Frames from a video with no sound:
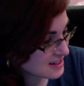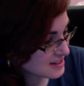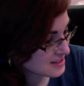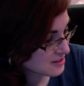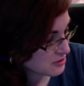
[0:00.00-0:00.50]

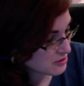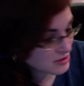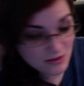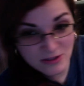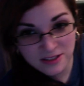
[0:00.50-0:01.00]
So those
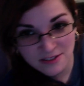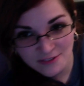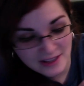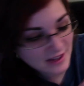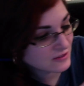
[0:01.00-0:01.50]
are all the
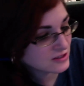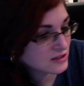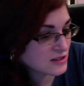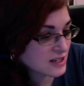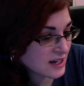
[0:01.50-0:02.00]
different levels, and
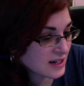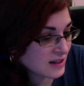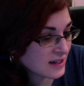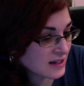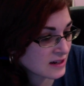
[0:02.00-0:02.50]
there's kind of
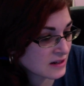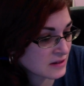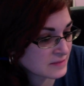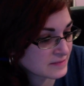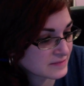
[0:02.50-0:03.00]
like um,